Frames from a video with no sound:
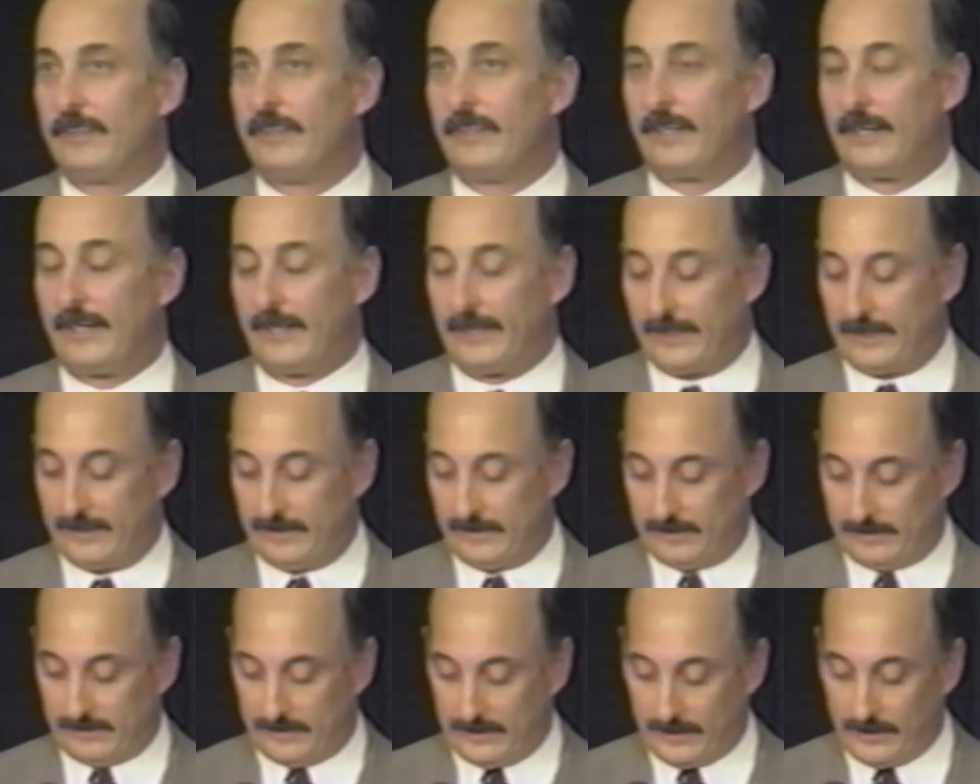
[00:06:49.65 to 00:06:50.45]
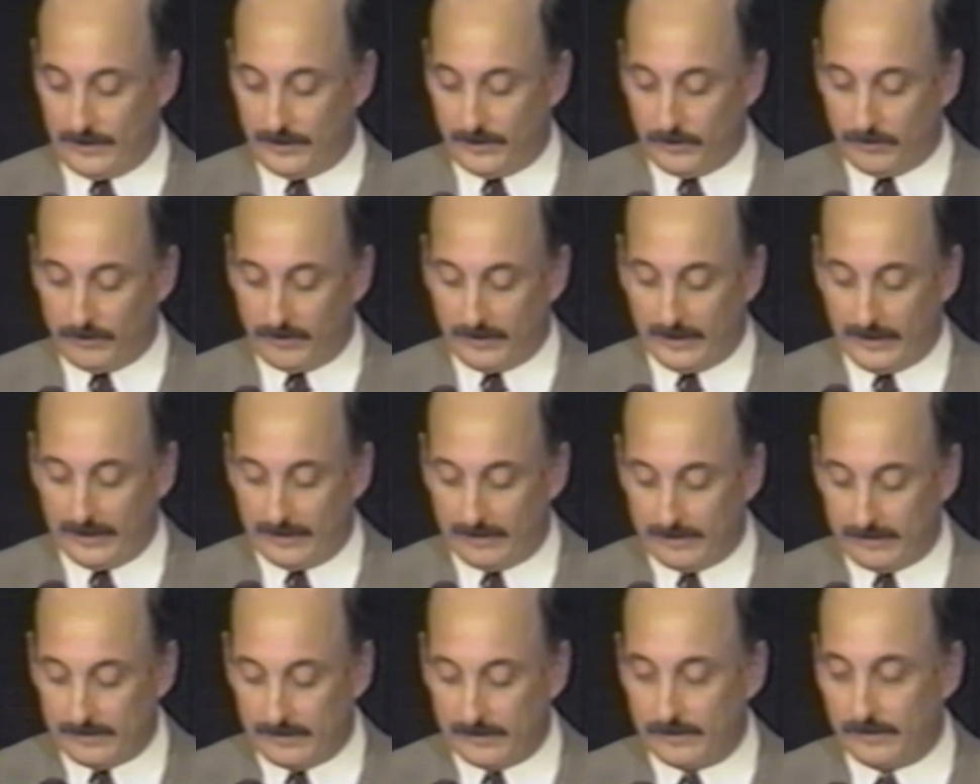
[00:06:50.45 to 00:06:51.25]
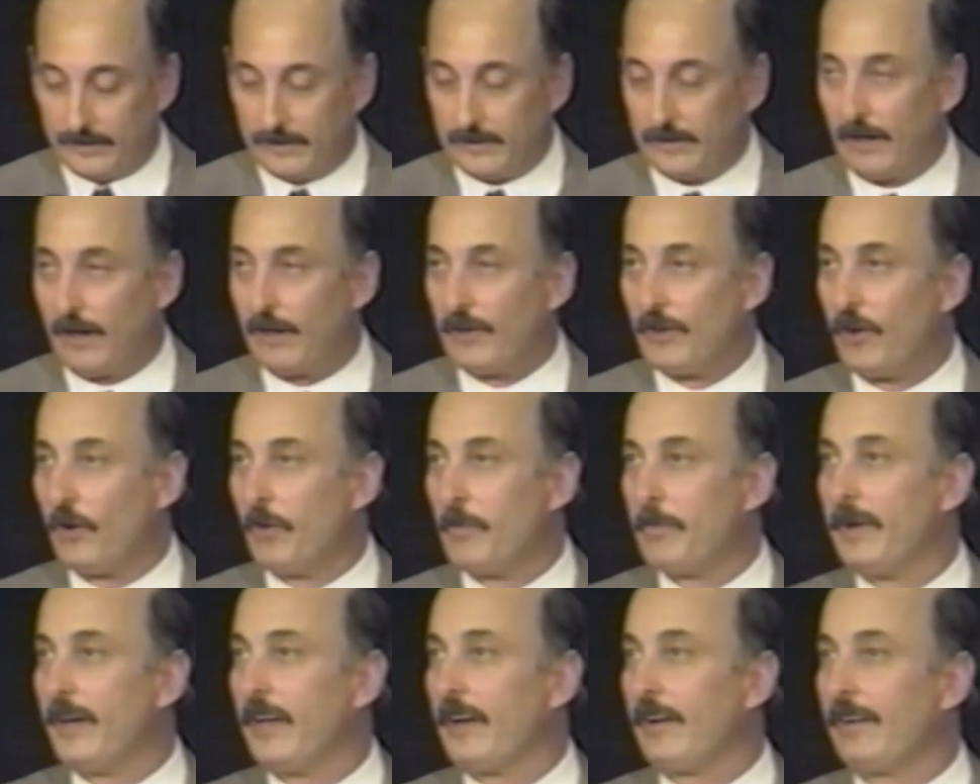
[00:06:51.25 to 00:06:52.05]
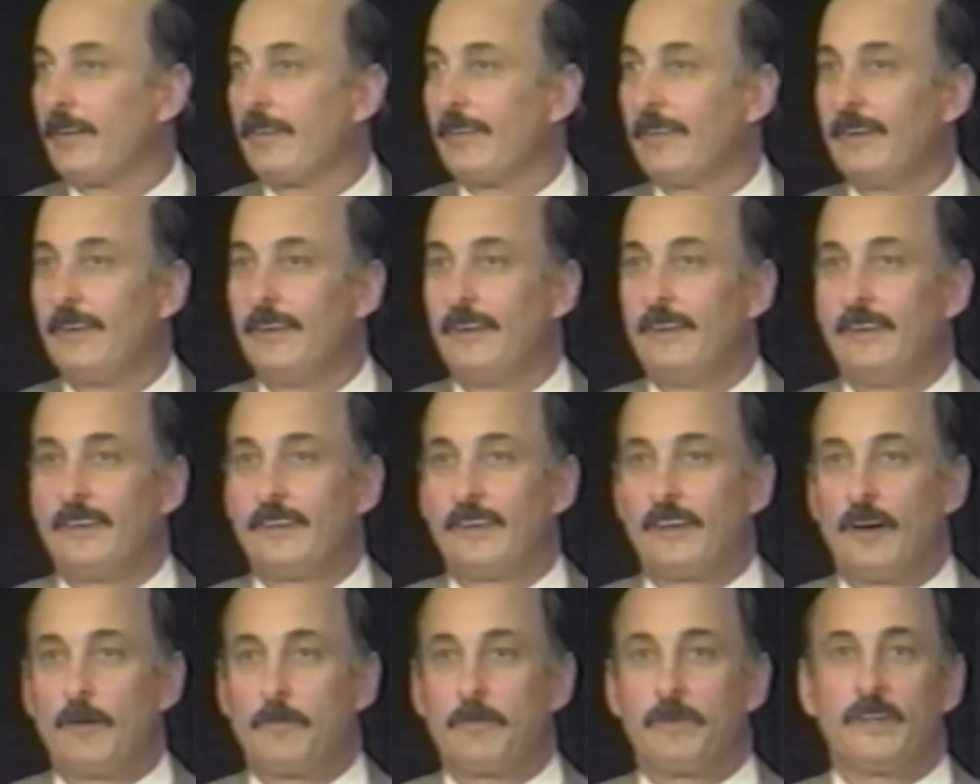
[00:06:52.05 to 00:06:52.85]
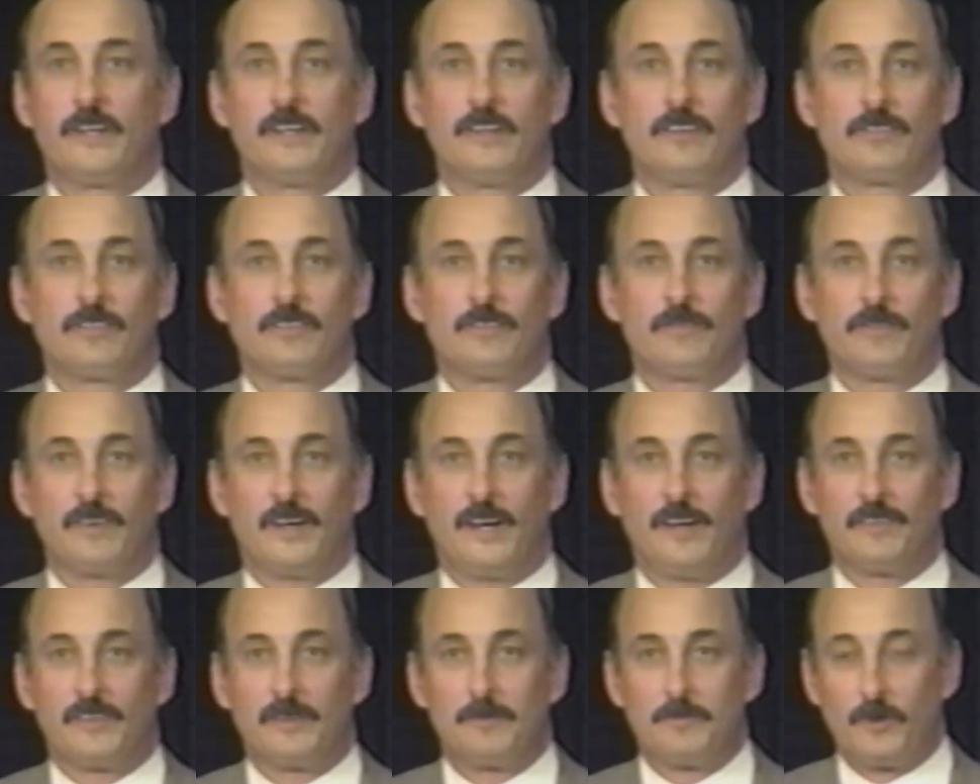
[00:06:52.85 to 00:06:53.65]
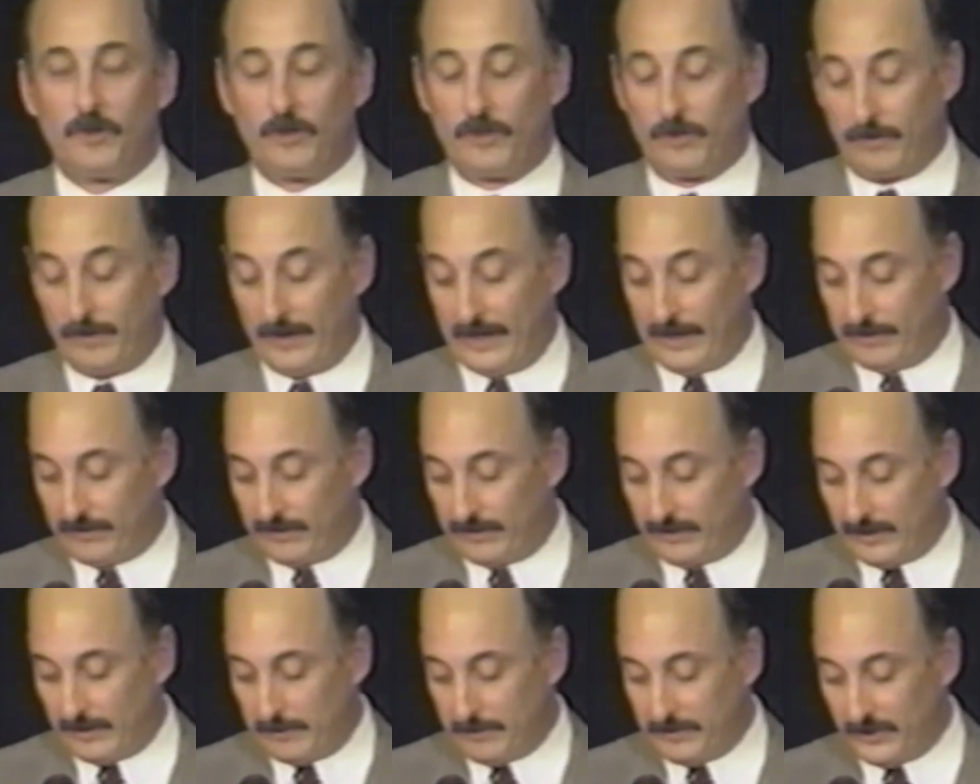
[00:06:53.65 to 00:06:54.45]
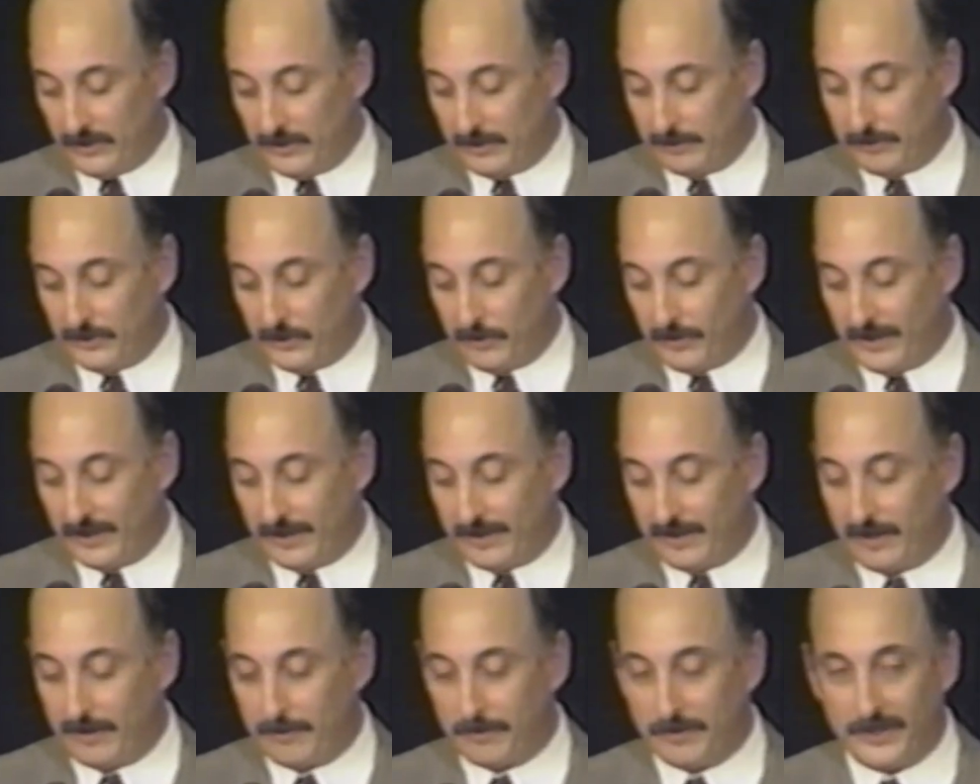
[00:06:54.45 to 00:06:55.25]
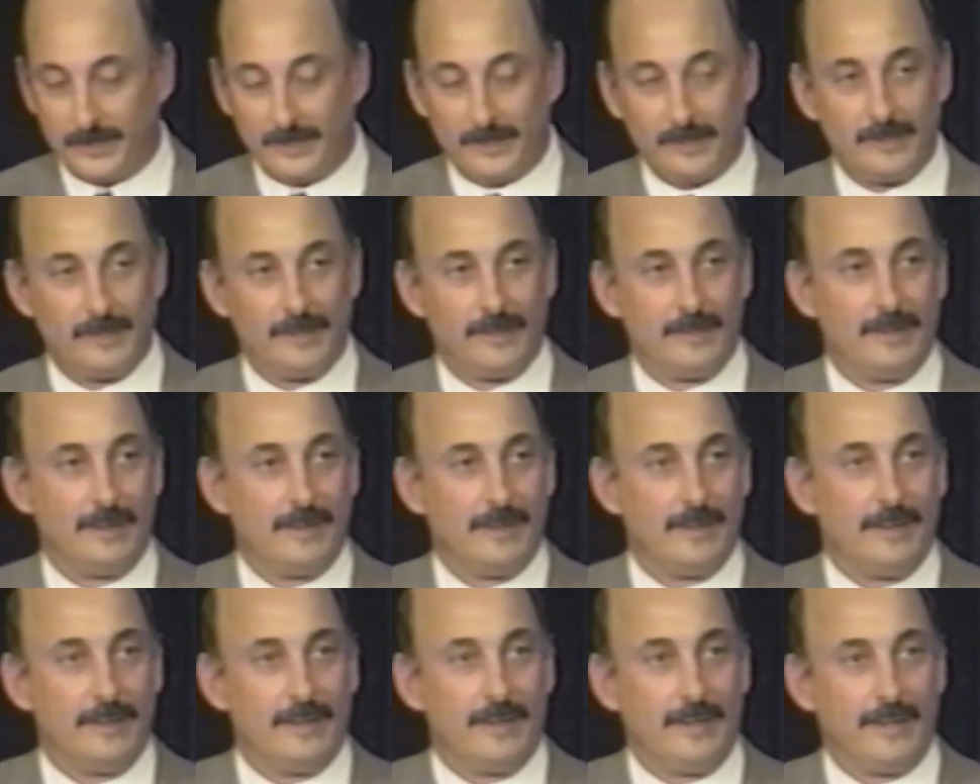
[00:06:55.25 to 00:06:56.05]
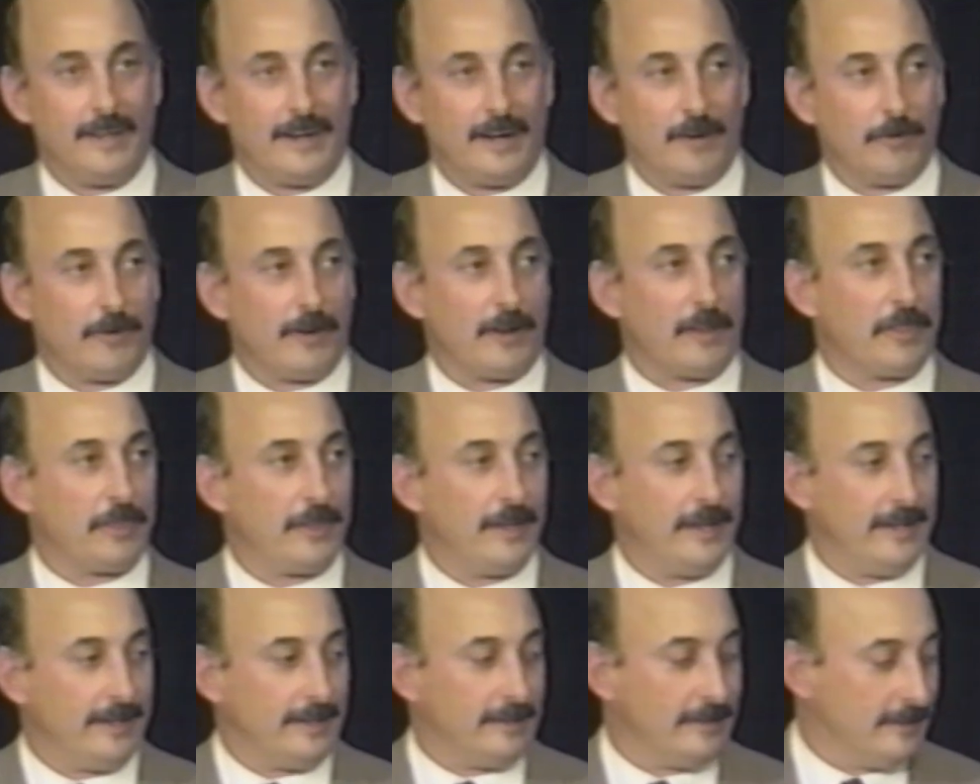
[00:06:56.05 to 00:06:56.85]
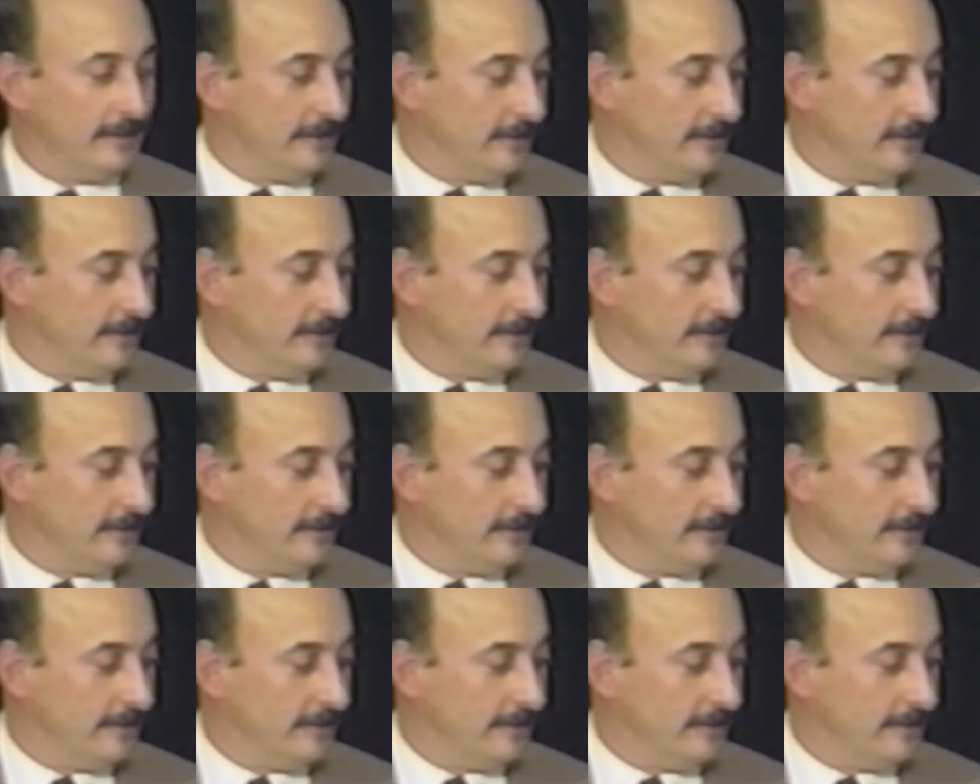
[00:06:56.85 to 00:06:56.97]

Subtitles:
And I can tell you that there are no better companies involved in motor racing than Miller Brewing Company. And I want to thank